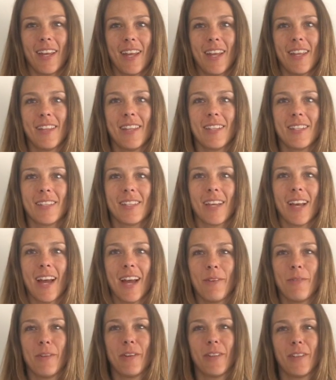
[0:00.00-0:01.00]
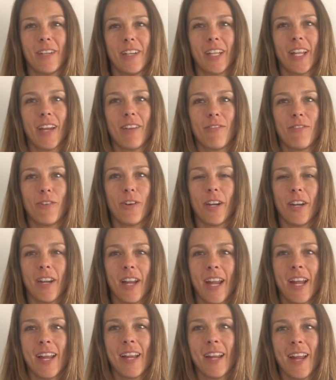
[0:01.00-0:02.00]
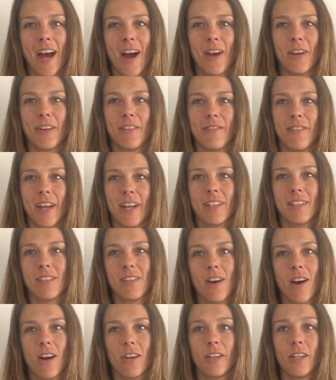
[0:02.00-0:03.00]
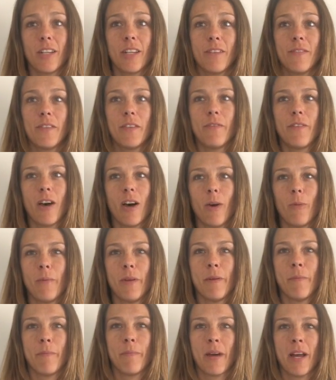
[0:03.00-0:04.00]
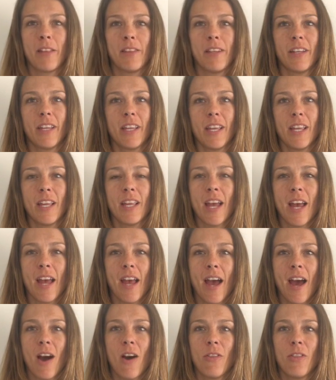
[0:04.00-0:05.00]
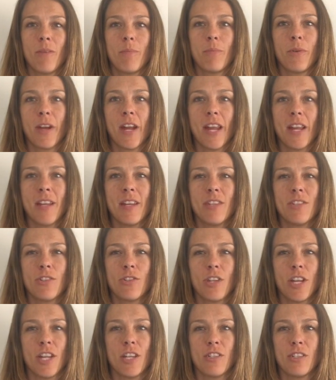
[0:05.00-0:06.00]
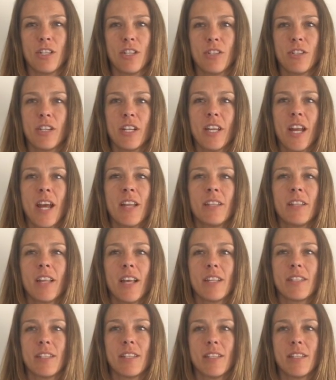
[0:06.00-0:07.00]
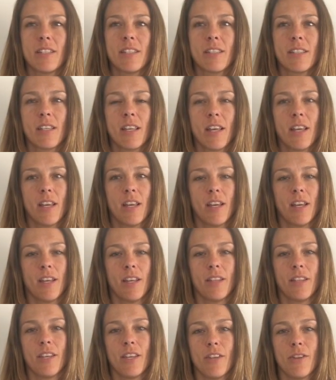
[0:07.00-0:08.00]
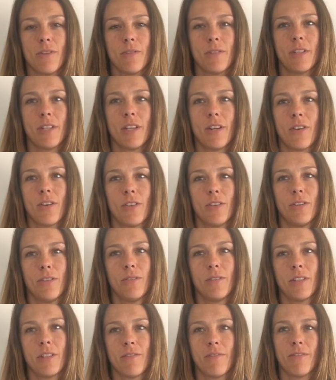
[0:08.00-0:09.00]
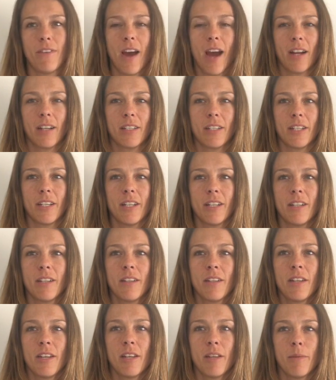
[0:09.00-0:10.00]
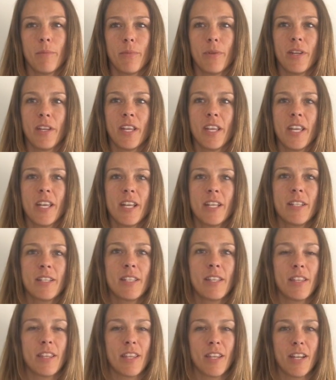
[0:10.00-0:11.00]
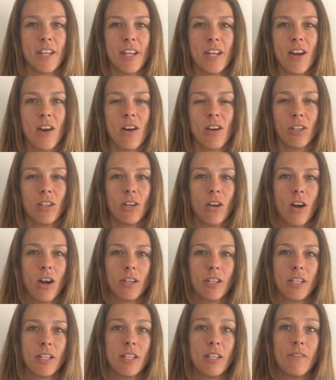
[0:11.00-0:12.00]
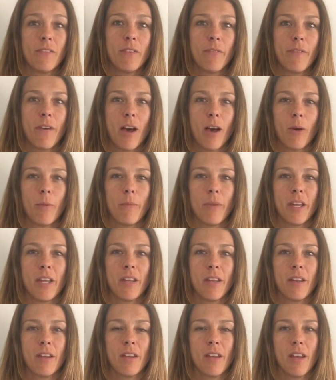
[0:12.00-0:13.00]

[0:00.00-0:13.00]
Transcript: In this slide, we will look at Fortnite and how it affects cognitive development by looking at how the brain is changing during adolescence, the use it or lose it factor, Piaget's theory on cognitive development,